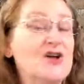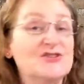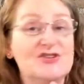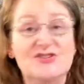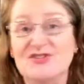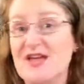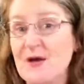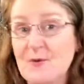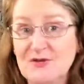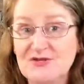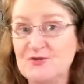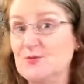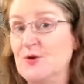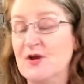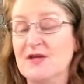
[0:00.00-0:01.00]
to share what
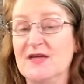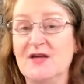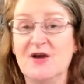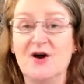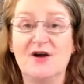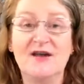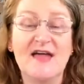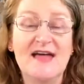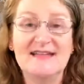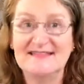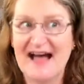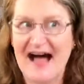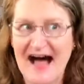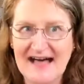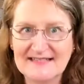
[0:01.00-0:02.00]
you're working on, to
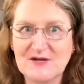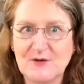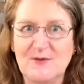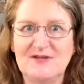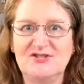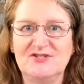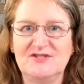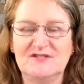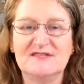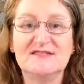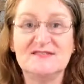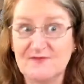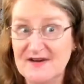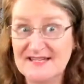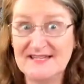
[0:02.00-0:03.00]
ask questions,
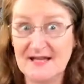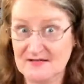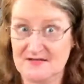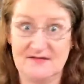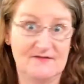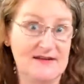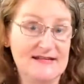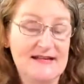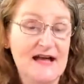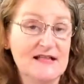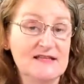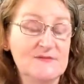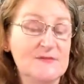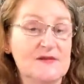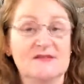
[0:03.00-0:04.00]
to reach out to the
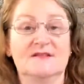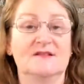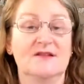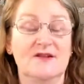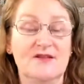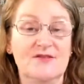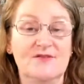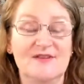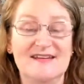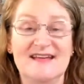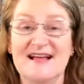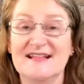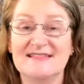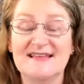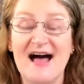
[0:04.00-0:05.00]
retailers, because a lot of the
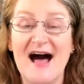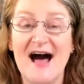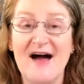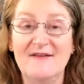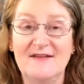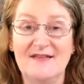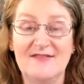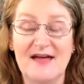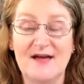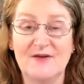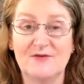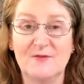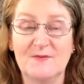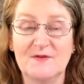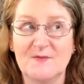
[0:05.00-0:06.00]
retailers are in that
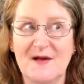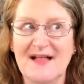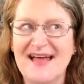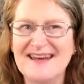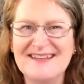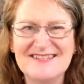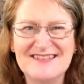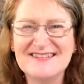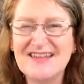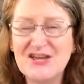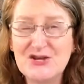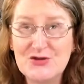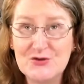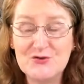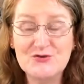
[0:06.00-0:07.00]
group as well. And it's just a
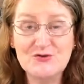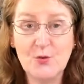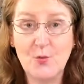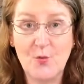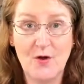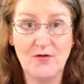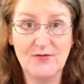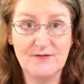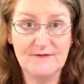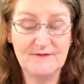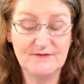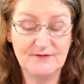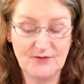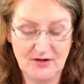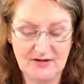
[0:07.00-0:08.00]
huge wealth of
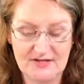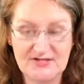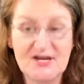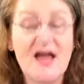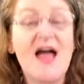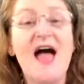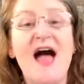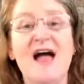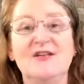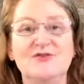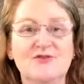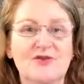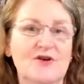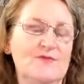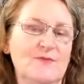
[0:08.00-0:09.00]
knowledge. And you
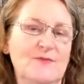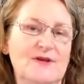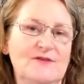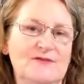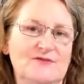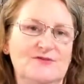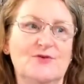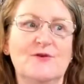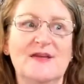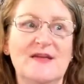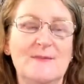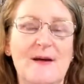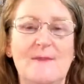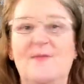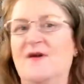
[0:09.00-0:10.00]
know that we're talking
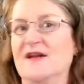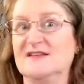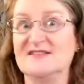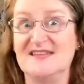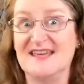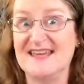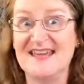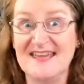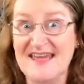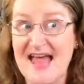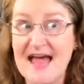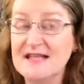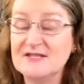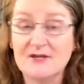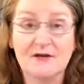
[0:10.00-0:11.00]
about products that you can get your
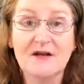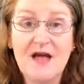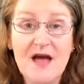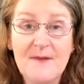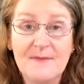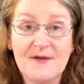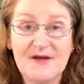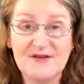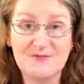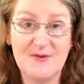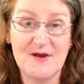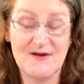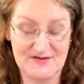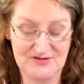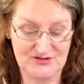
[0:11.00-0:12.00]
hands on because
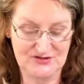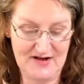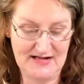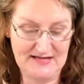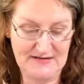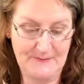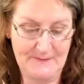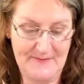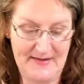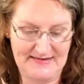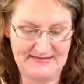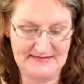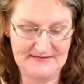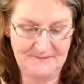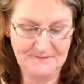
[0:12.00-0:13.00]
we're Australian
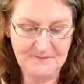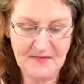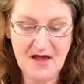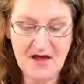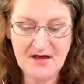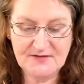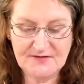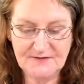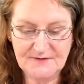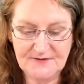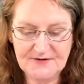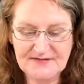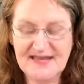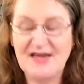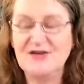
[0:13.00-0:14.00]
based. So
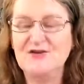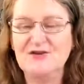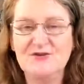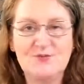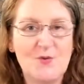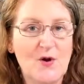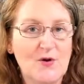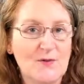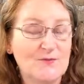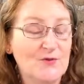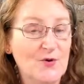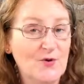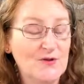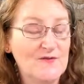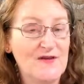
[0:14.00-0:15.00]
firstly, a huge welcome to
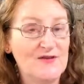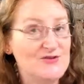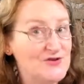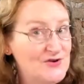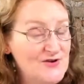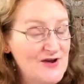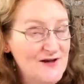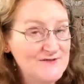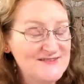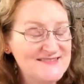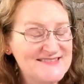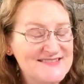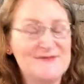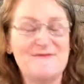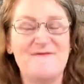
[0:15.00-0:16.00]
all of our new crafters
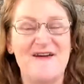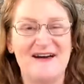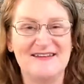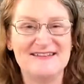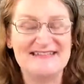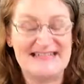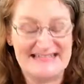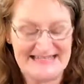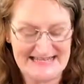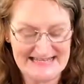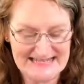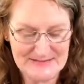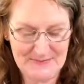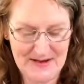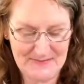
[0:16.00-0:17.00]
that have found us
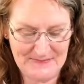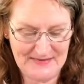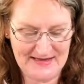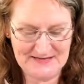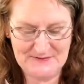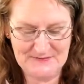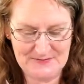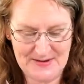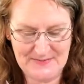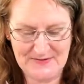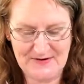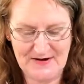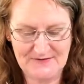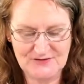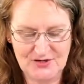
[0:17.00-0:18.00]
since the last
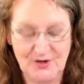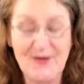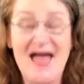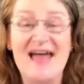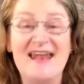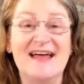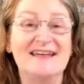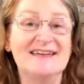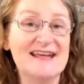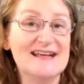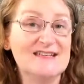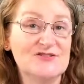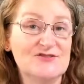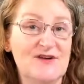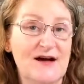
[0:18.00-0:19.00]
Papercraft show. And our
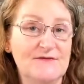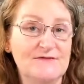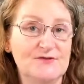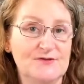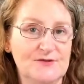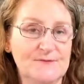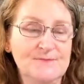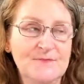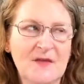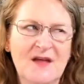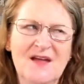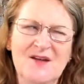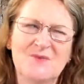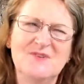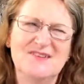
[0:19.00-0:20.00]
next crafternoon,
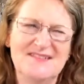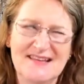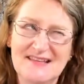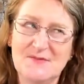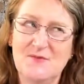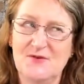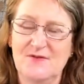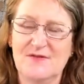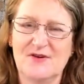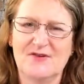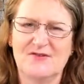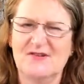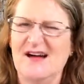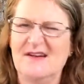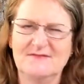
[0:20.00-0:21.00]
which is actually more of a
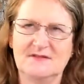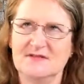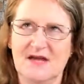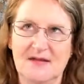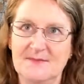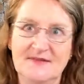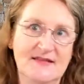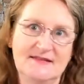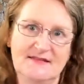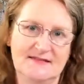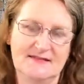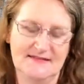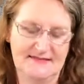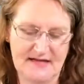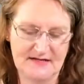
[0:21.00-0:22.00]
crafter day, but that
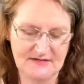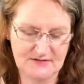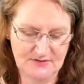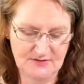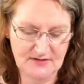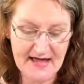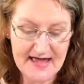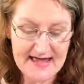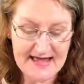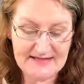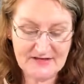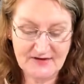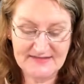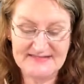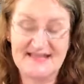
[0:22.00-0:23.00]
doesn't sound as good, is
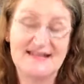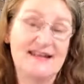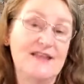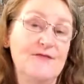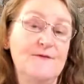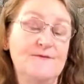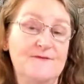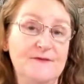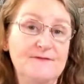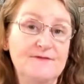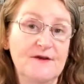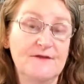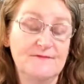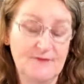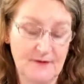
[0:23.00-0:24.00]
on Saturday the 5th
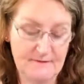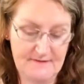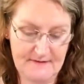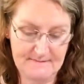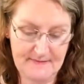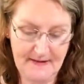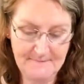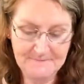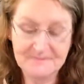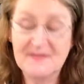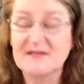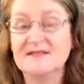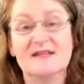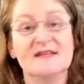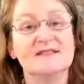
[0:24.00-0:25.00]
of November.
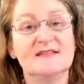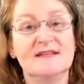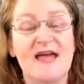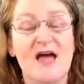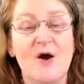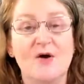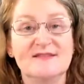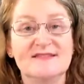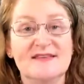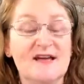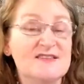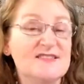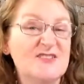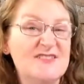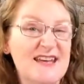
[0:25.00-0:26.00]
Tickets are now on sale,
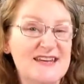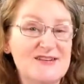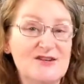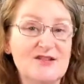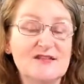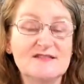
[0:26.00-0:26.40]
so $10.